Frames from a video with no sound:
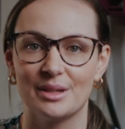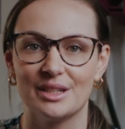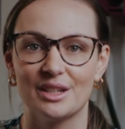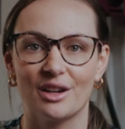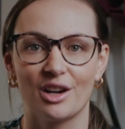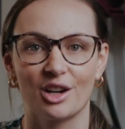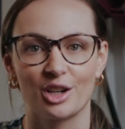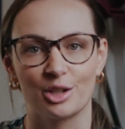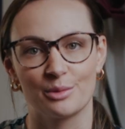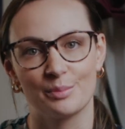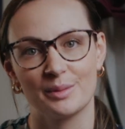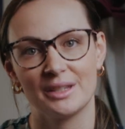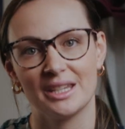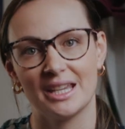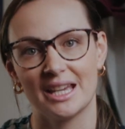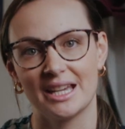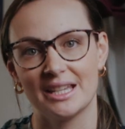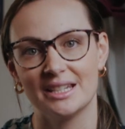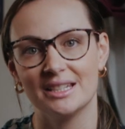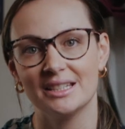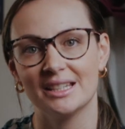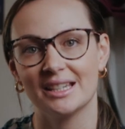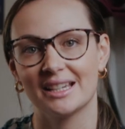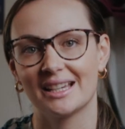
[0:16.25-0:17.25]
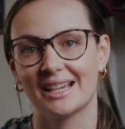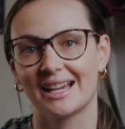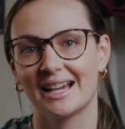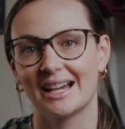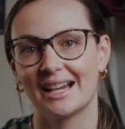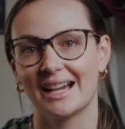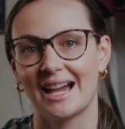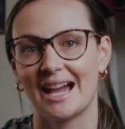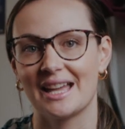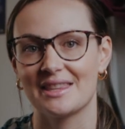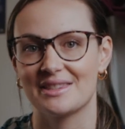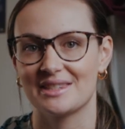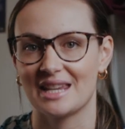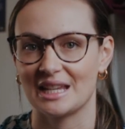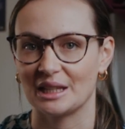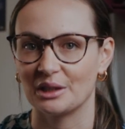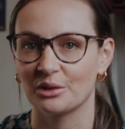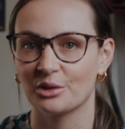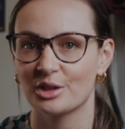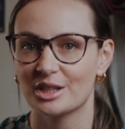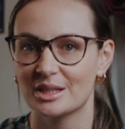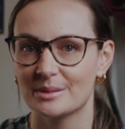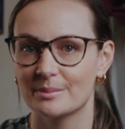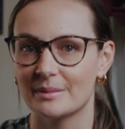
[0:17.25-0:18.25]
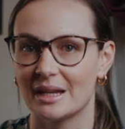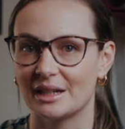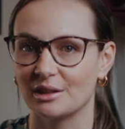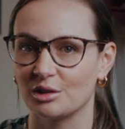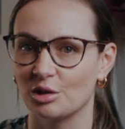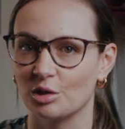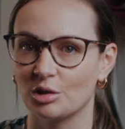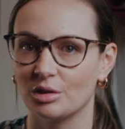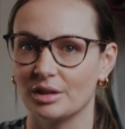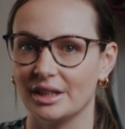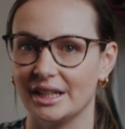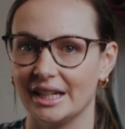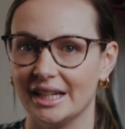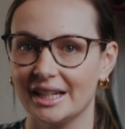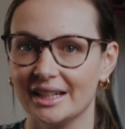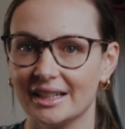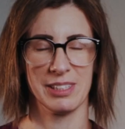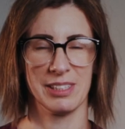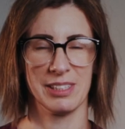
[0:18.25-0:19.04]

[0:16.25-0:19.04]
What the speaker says: an RPN at St. Lawrence Medical Clinic.